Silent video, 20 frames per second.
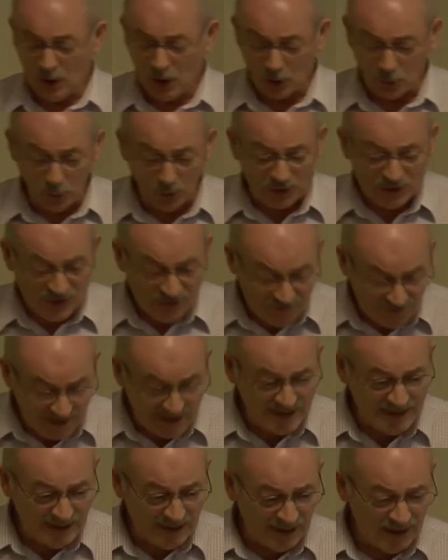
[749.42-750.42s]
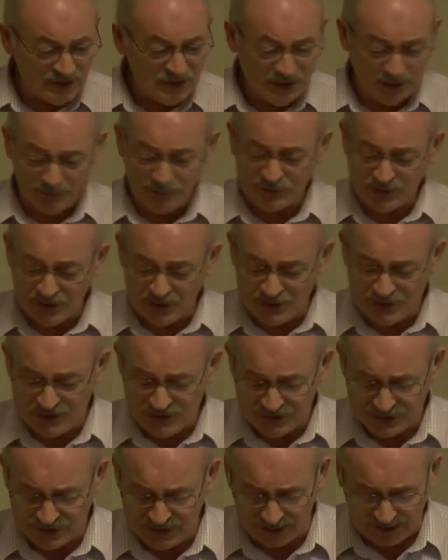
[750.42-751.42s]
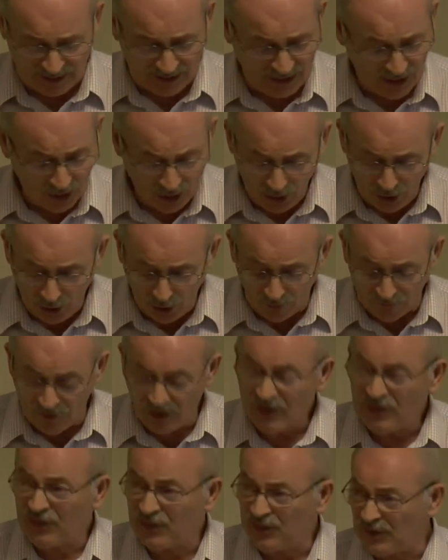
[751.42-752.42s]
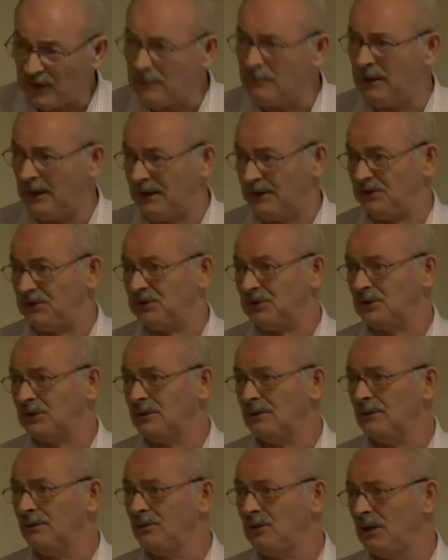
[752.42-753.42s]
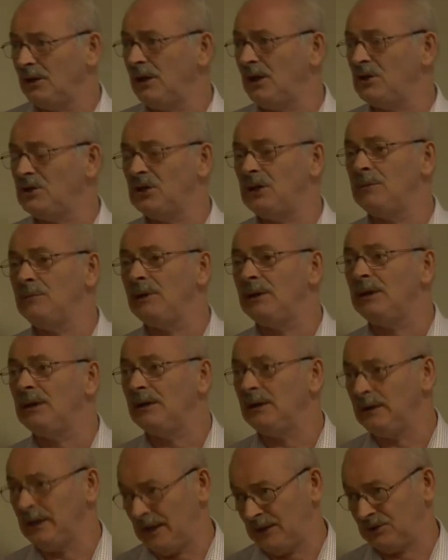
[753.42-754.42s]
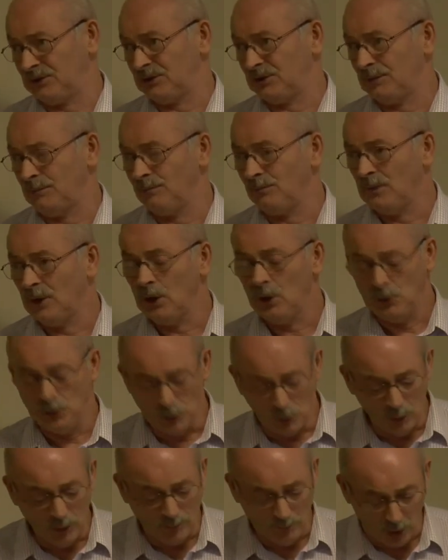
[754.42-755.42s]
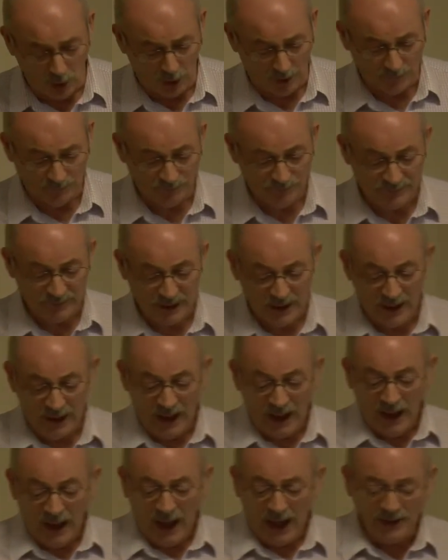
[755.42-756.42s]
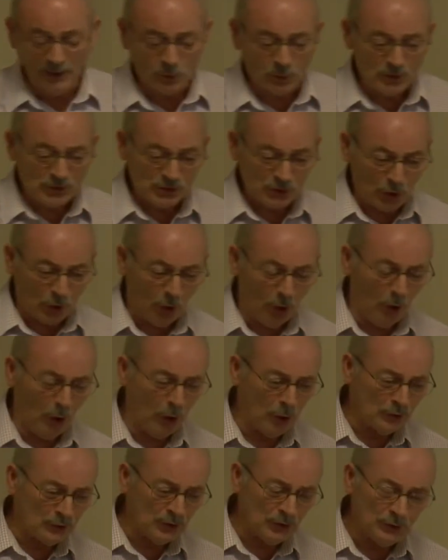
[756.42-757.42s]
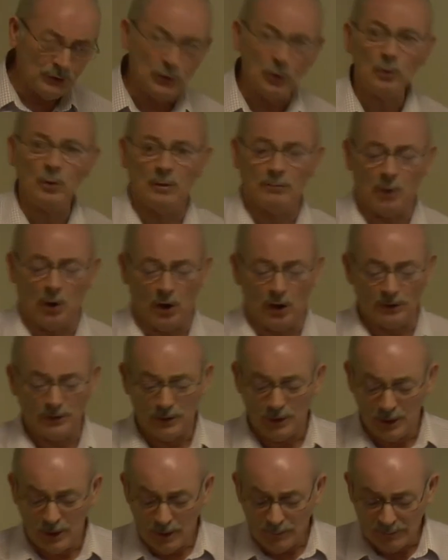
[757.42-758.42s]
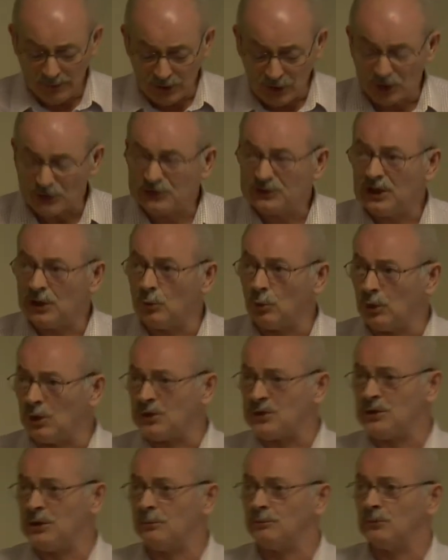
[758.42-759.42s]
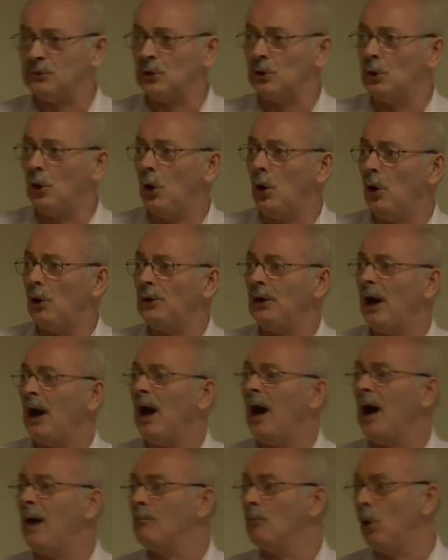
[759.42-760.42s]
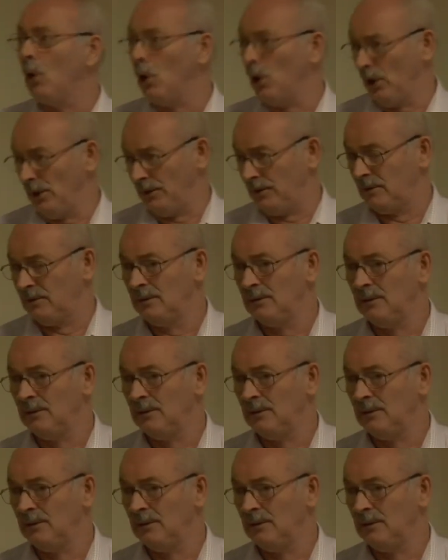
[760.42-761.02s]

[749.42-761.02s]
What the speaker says: or was the Egyptian city of Thebes, T-H-E-B-E-S, Noamon. And it was called Noamon because they worshipped the god Amon